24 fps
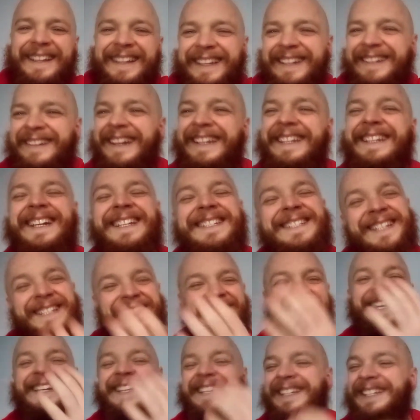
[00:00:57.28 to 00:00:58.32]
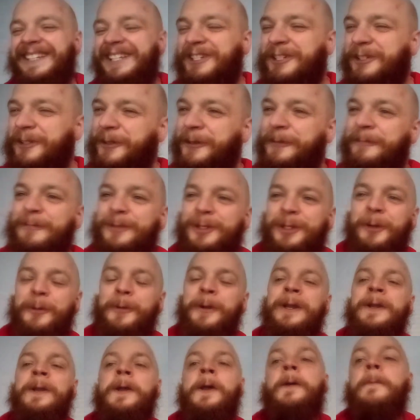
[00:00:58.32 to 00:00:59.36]
Right, guys, let's get into today's show. So,
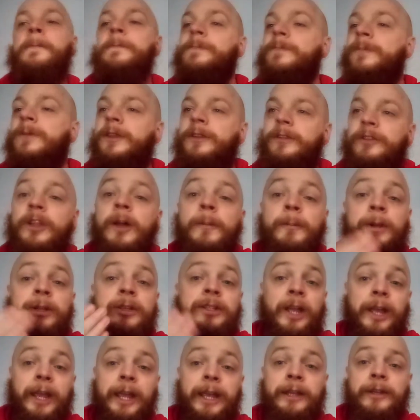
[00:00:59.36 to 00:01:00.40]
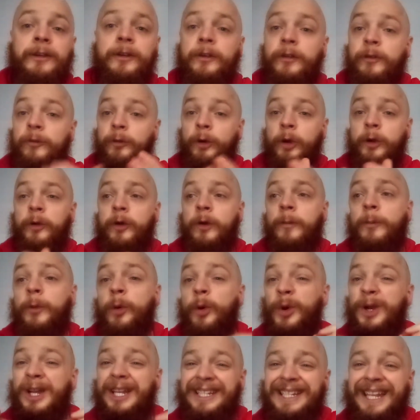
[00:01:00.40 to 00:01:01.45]
number 10, Royal
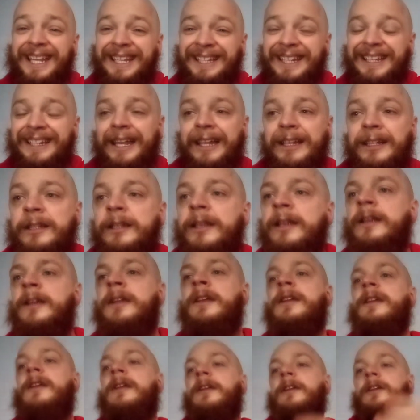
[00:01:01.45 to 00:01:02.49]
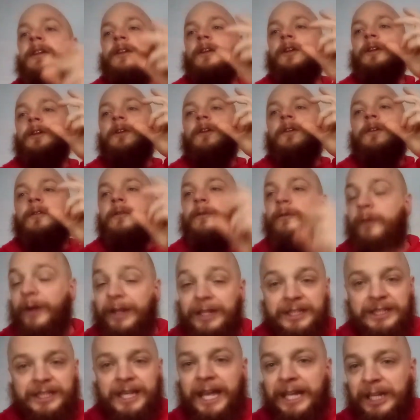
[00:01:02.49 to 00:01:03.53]
Rumble 99.
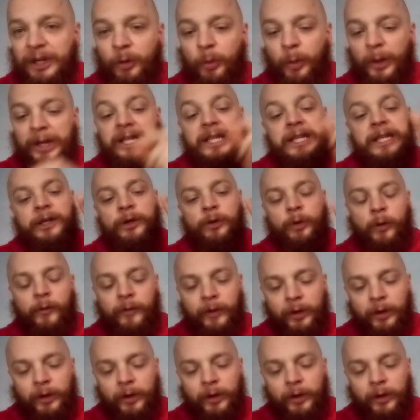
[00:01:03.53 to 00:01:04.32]
Vince getting a win here over